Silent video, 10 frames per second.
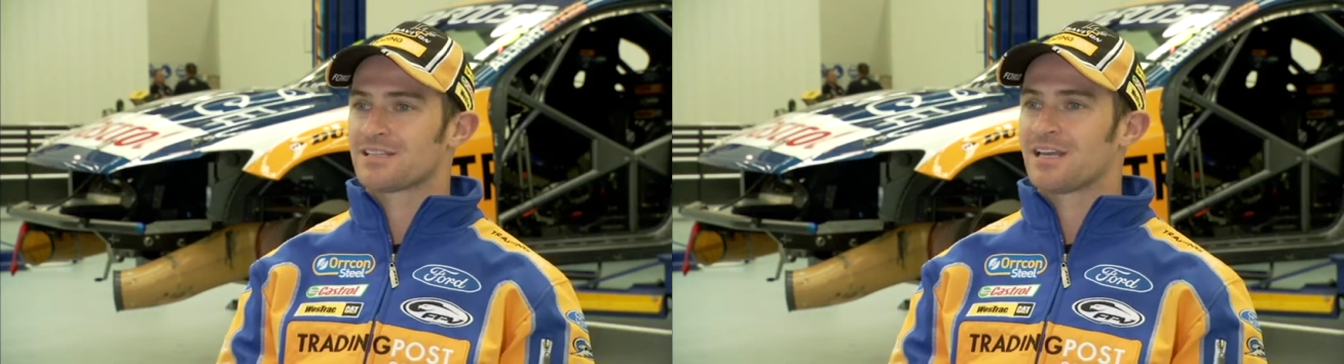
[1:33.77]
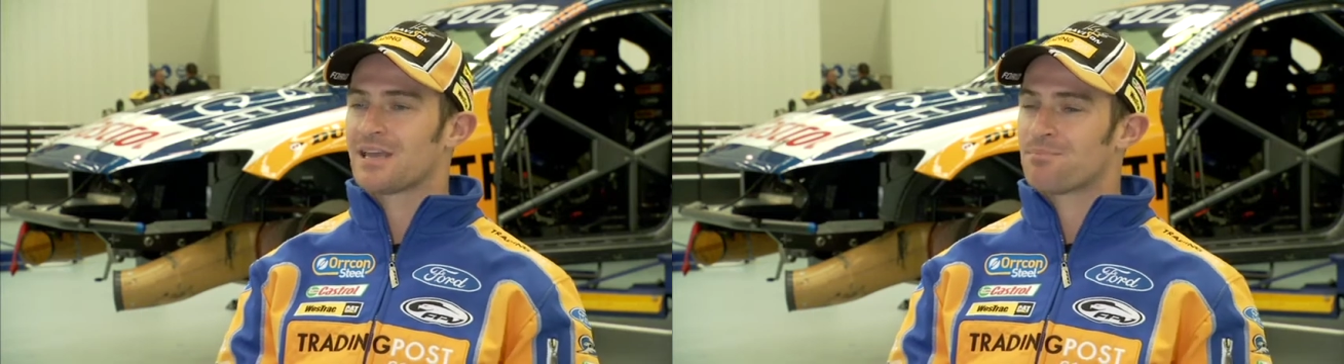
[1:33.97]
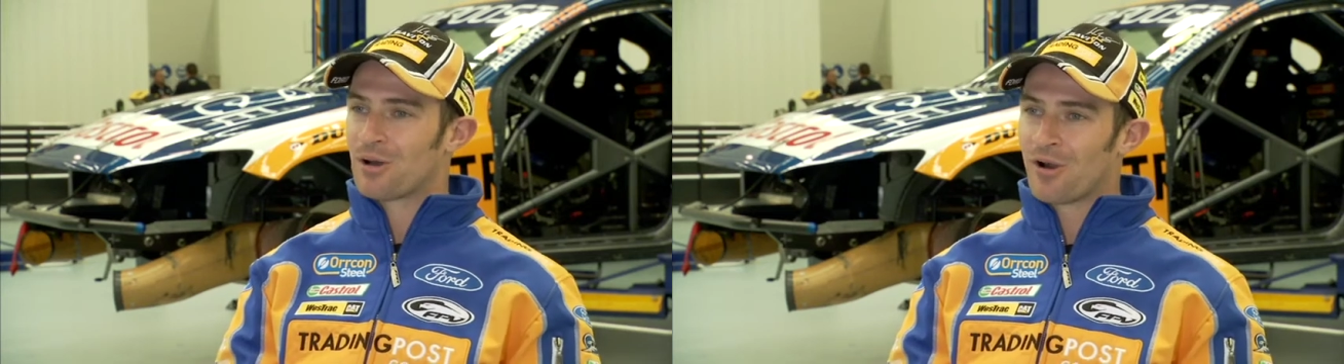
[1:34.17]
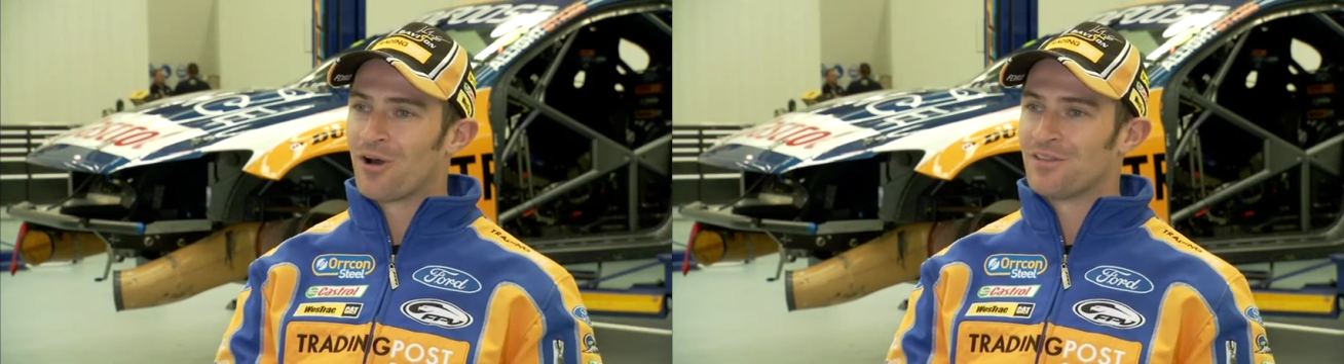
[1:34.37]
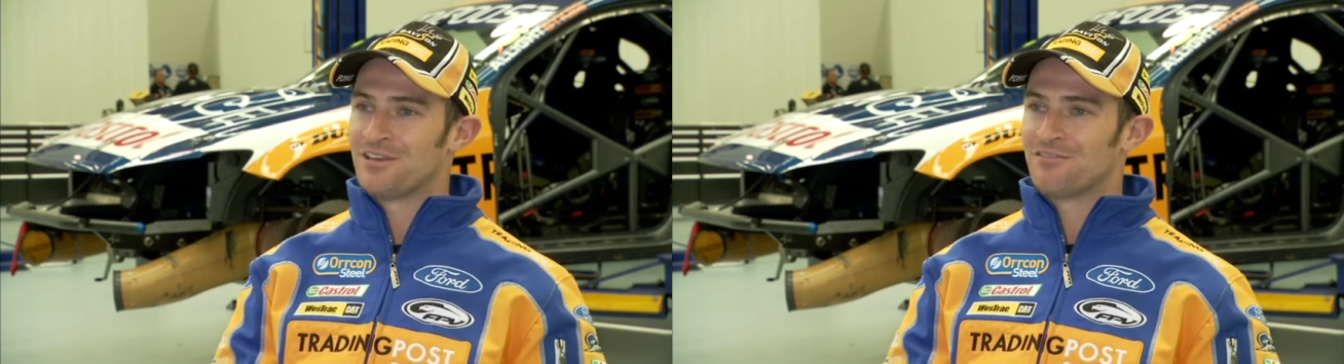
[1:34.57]
They get
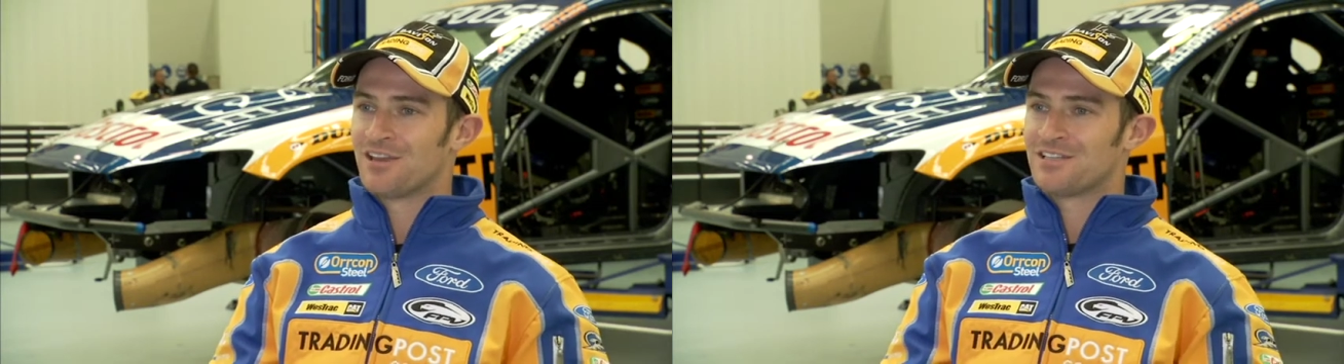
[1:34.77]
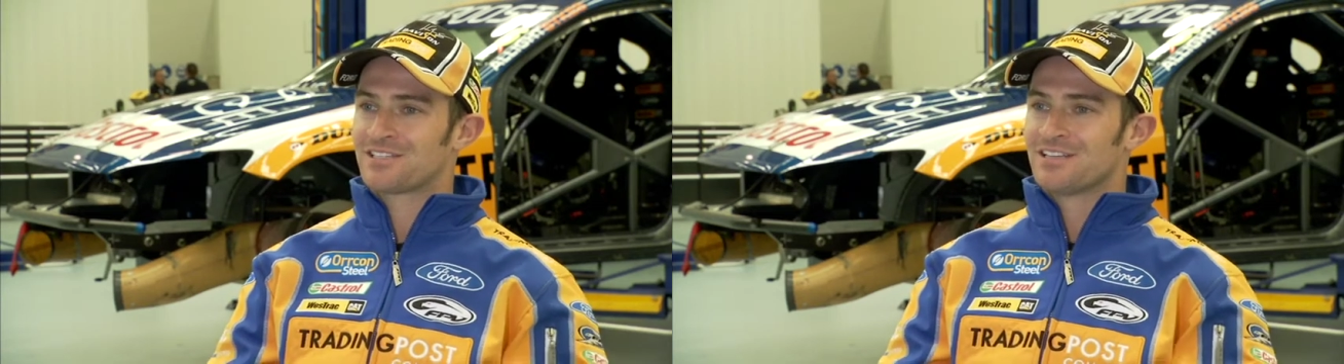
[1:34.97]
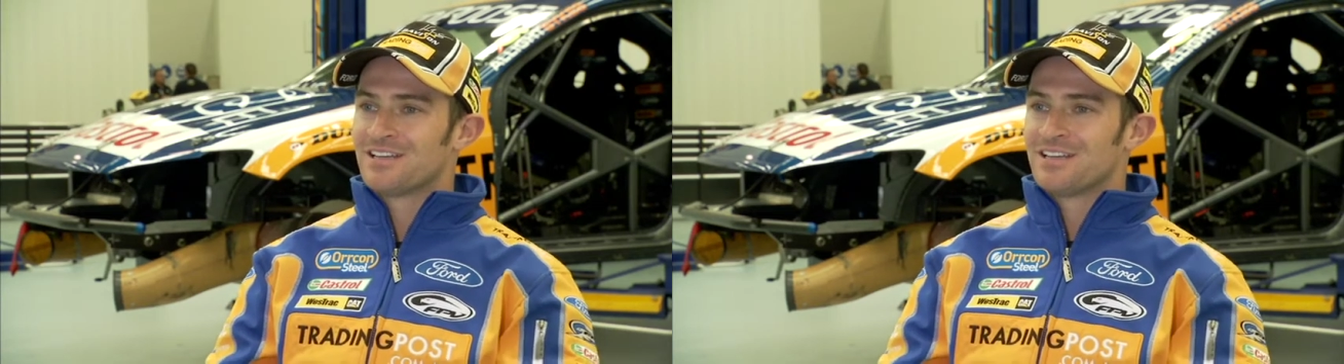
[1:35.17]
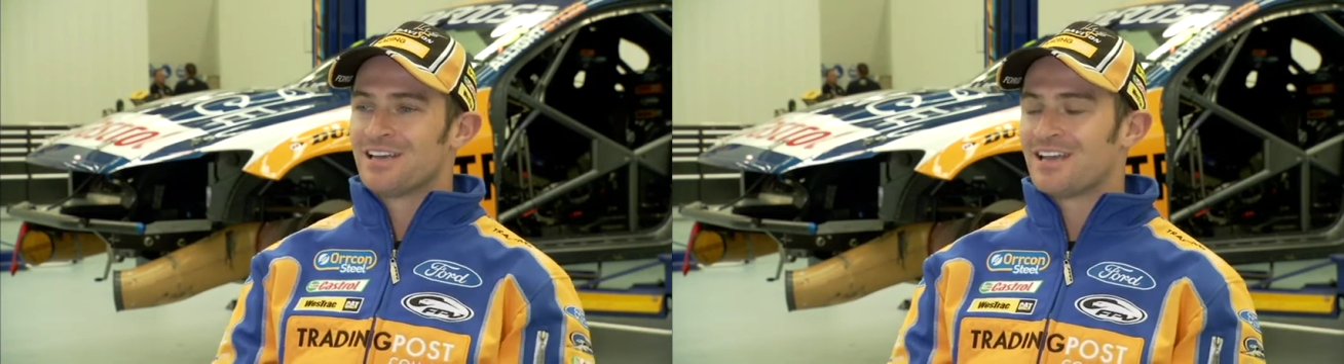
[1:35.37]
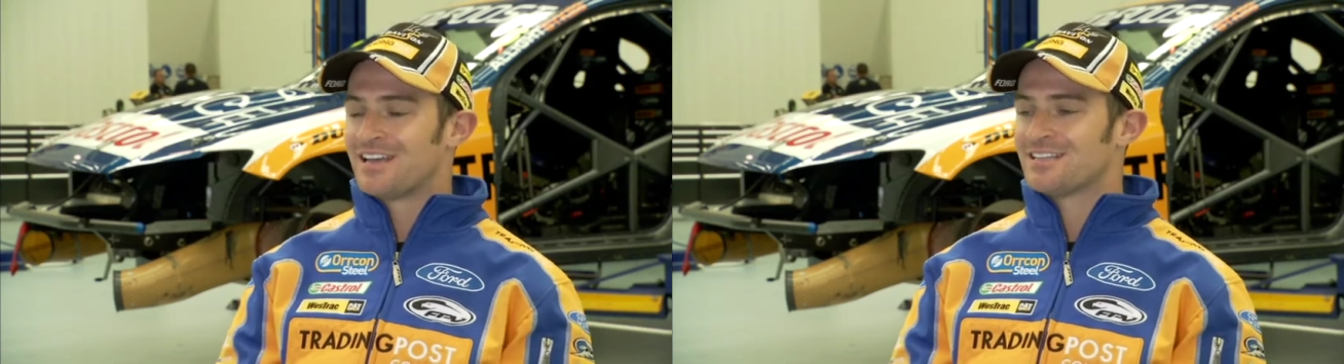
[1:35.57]
behind the event,
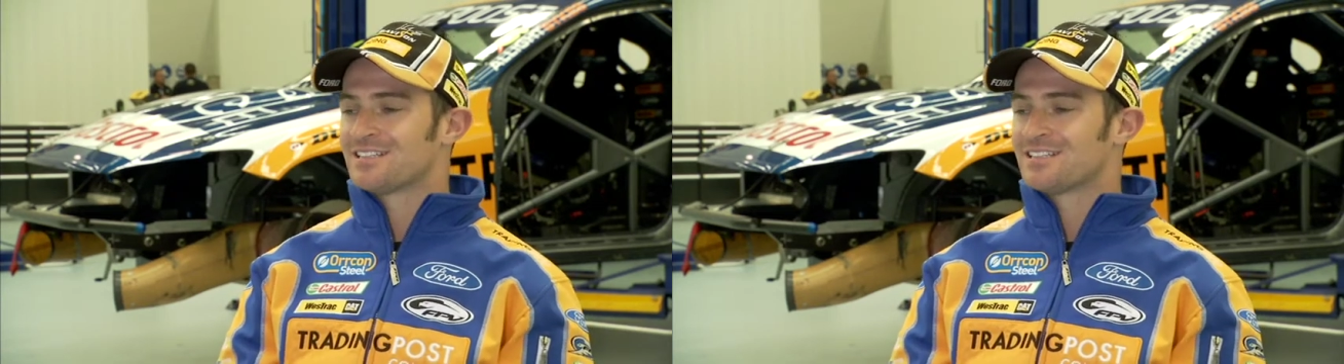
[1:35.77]
and